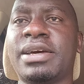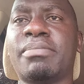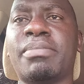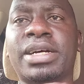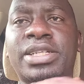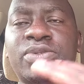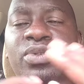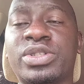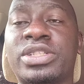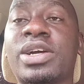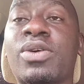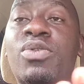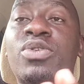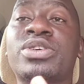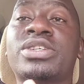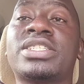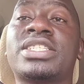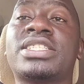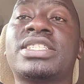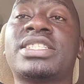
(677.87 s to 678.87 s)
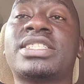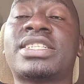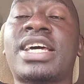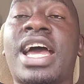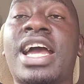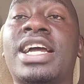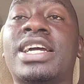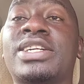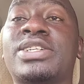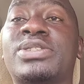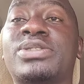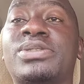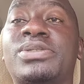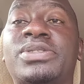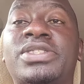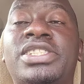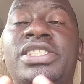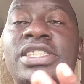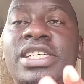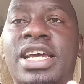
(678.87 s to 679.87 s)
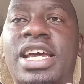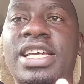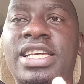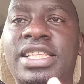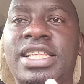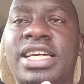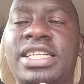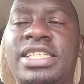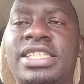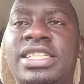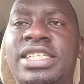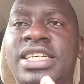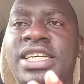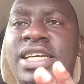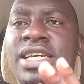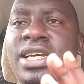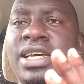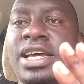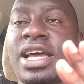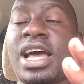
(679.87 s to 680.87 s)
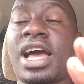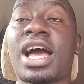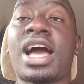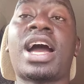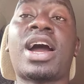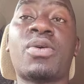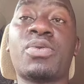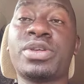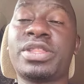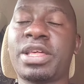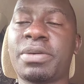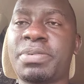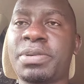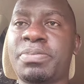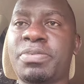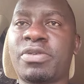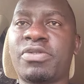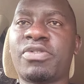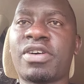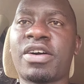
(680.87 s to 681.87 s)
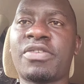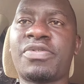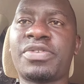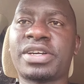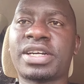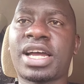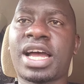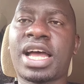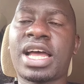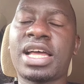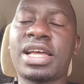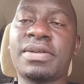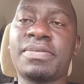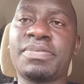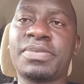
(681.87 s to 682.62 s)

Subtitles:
But what I was trying to share is that with the people of Africa,